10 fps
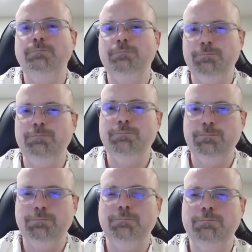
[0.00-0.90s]

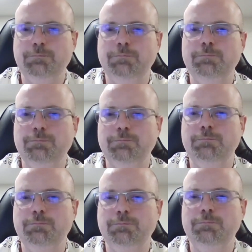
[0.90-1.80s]

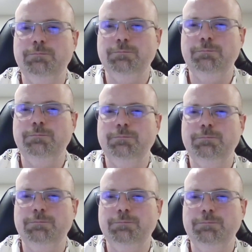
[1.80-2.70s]

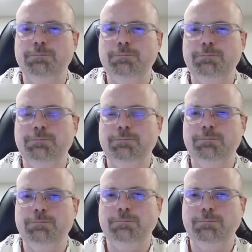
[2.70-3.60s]

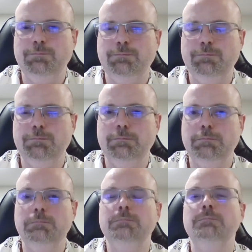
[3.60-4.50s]

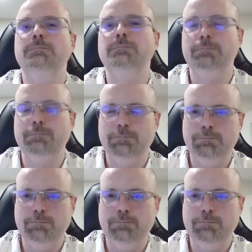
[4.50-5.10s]
The person shown says nothing.